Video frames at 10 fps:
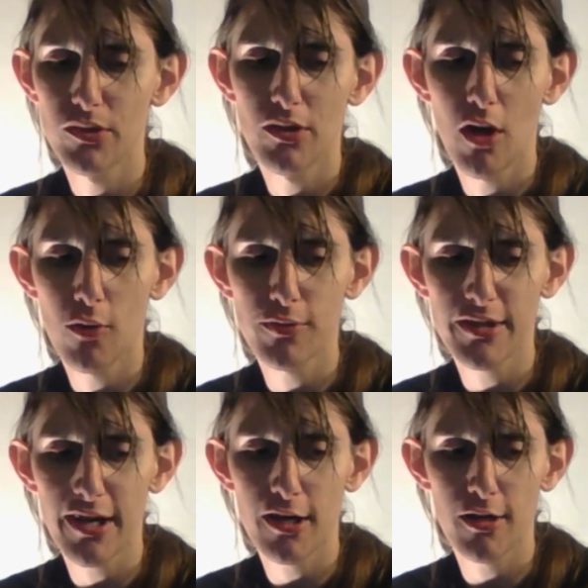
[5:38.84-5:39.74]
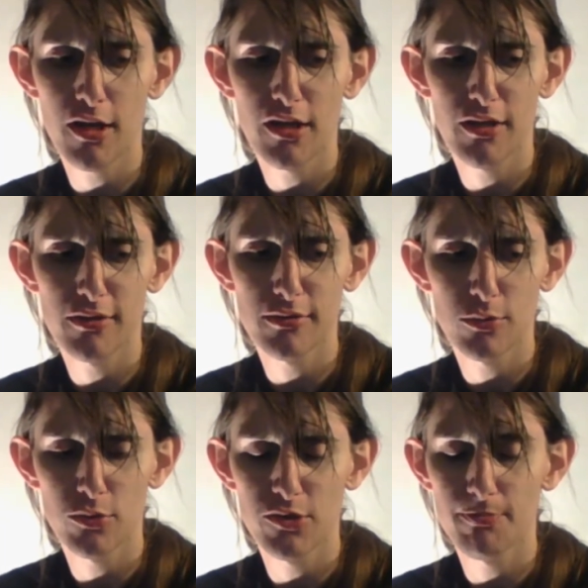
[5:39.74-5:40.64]
over there
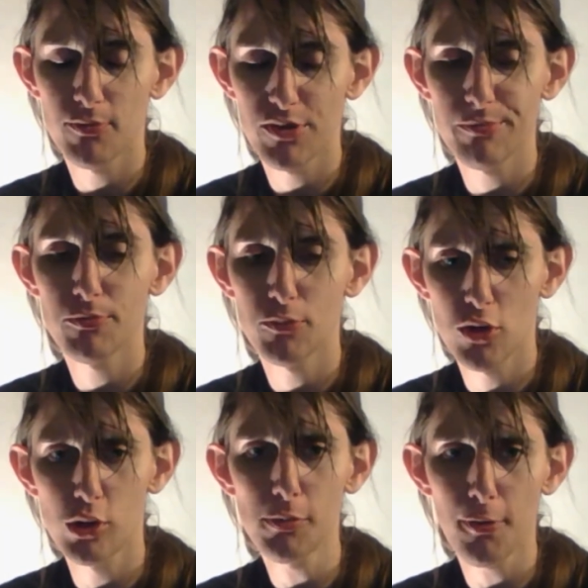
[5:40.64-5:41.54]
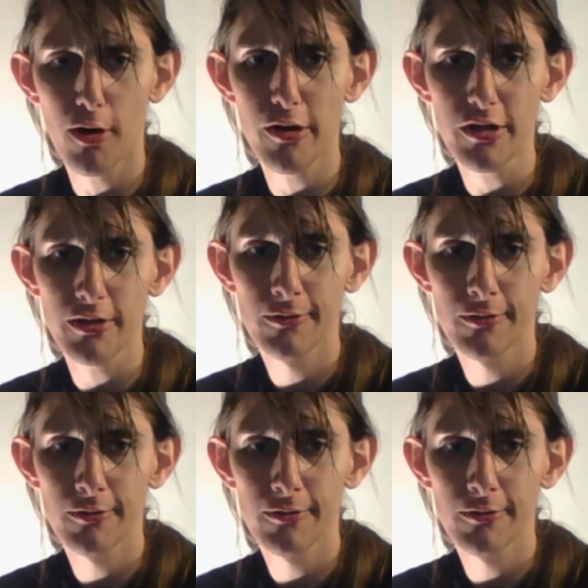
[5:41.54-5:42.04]
was cool park.